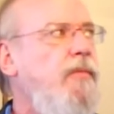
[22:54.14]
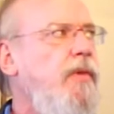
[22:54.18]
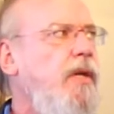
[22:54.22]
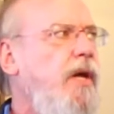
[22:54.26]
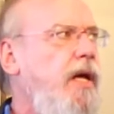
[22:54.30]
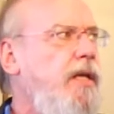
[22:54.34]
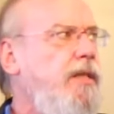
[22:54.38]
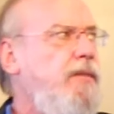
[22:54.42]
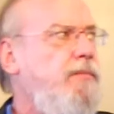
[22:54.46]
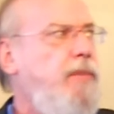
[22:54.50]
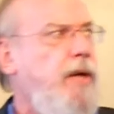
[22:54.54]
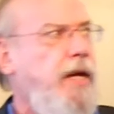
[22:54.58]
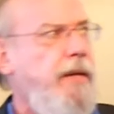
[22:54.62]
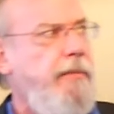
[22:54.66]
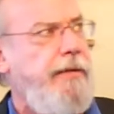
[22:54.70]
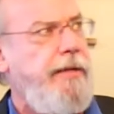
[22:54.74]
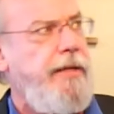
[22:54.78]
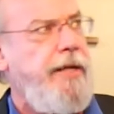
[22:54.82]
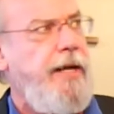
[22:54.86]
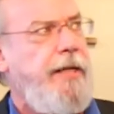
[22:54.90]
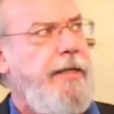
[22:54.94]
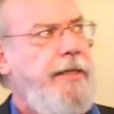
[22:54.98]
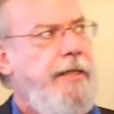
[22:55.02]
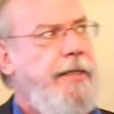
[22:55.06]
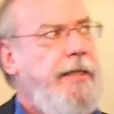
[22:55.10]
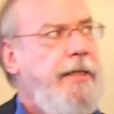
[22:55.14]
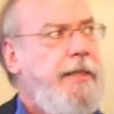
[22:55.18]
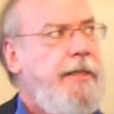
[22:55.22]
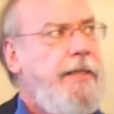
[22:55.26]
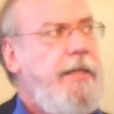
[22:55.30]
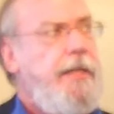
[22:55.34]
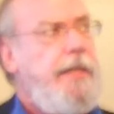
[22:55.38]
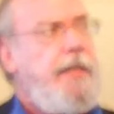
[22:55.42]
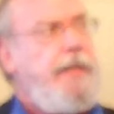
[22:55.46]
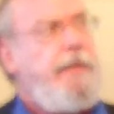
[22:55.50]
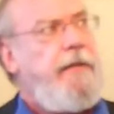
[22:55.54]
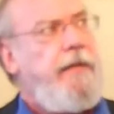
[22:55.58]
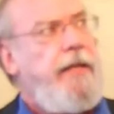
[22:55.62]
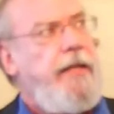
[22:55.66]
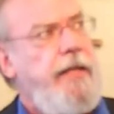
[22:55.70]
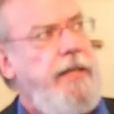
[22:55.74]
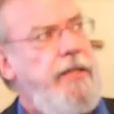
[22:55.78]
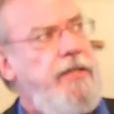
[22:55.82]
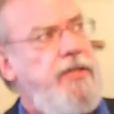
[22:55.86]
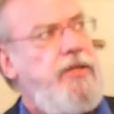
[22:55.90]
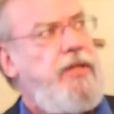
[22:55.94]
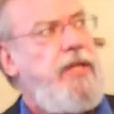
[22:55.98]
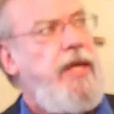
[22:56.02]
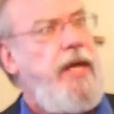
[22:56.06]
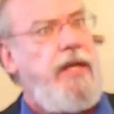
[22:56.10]
that's probably not it.
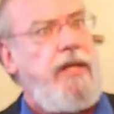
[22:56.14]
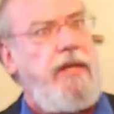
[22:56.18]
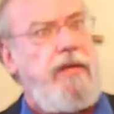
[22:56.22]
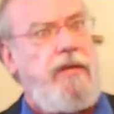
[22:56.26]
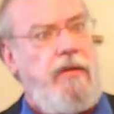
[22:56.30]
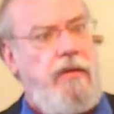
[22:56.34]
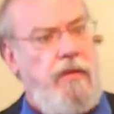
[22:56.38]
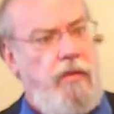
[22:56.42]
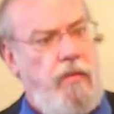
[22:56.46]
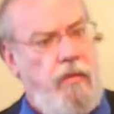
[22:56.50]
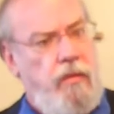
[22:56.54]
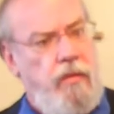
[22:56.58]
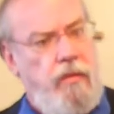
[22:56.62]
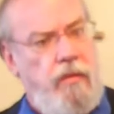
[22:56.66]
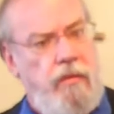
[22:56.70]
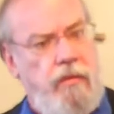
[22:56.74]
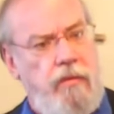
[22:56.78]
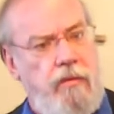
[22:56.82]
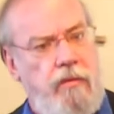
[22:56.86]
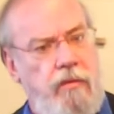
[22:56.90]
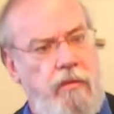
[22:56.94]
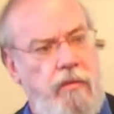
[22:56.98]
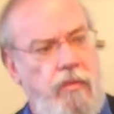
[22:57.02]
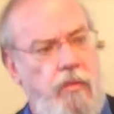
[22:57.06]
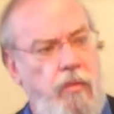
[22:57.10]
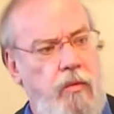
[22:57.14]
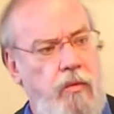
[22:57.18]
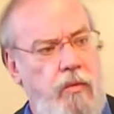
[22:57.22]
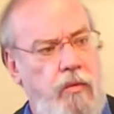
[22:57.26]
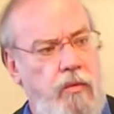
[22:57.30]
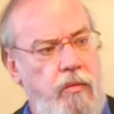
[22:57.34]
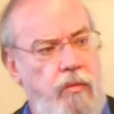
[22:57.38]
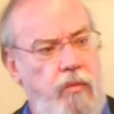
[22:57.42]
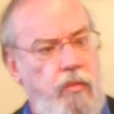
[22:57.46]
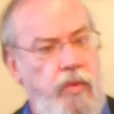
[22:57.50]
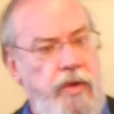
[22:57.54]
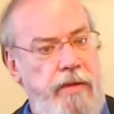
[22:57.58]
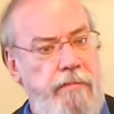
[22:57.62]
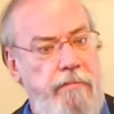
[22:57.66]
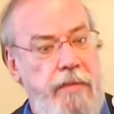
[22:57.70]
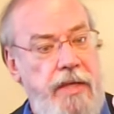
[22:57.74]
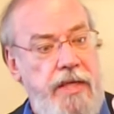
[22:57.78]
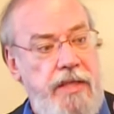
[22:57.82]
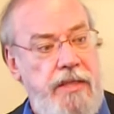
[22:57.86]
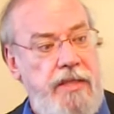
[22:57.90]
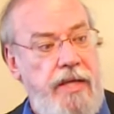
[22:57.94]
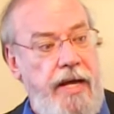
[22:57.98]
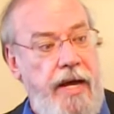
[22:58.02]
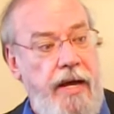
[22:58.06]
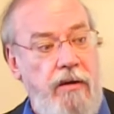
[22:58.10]
It's that we
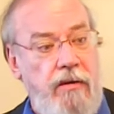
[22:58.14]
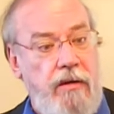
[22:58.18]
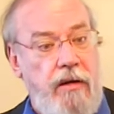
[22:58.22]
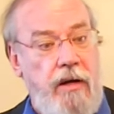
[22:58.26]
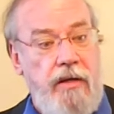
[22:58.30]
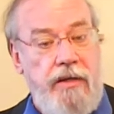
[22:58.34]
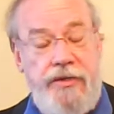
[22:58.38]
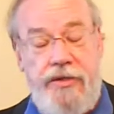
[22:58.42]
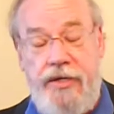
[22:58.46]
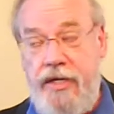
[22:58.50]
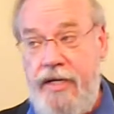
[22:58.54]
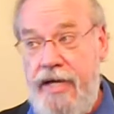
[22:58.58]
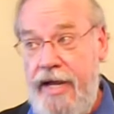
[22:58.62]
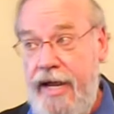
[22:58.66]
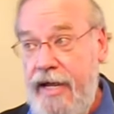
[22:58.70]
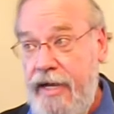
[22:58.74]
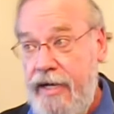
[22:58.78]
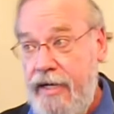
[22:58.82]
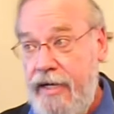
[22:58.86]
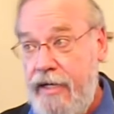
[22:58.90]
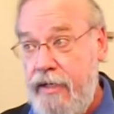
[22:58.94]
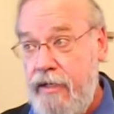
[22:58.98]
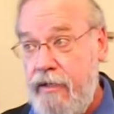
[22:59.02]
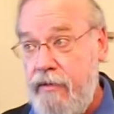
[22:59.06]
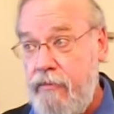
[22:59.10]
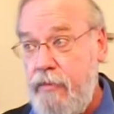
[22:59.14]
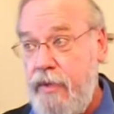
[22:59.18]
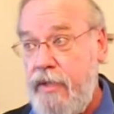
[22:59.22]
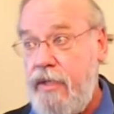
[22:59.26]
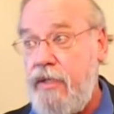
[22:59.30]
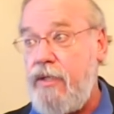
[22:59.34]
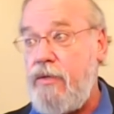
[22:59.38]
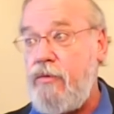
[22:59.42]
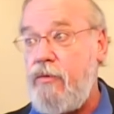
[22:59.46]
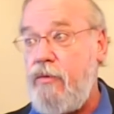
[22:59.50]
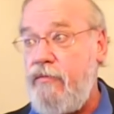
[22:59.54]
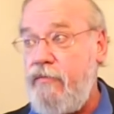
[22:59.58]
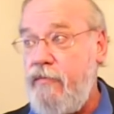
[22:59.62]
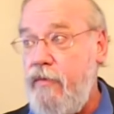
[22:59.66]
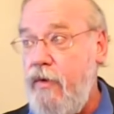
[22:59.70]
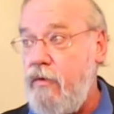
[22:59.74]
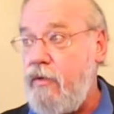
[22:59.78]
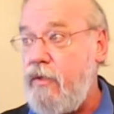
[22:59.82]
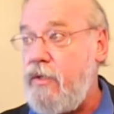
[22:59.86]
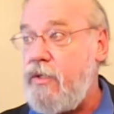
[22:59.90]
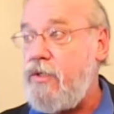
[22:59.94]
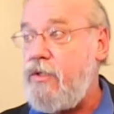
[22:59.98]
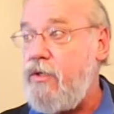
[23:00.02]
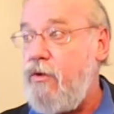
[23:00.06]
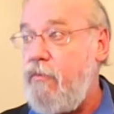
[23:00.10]
miss out on today because we're
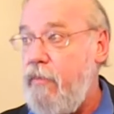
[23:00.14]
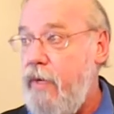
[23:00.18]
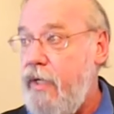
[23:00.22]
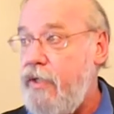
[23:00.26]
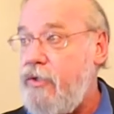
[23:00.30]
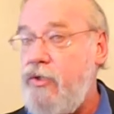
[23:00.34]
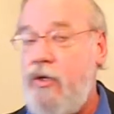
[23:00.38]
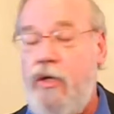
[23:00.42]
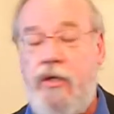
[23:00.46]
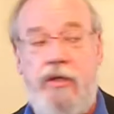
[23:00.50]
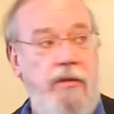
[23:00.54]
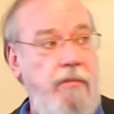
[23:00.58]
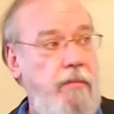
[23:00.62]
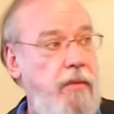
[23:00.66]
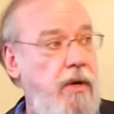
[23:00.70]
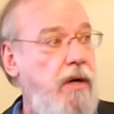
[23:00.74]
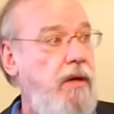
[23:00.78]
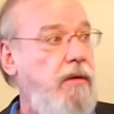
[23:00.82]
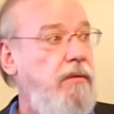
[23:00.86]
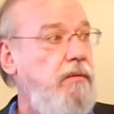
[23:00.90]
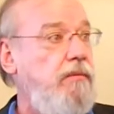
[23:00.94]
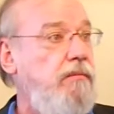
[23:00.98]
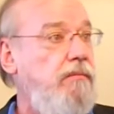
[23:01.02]
focused so much on tomorrow.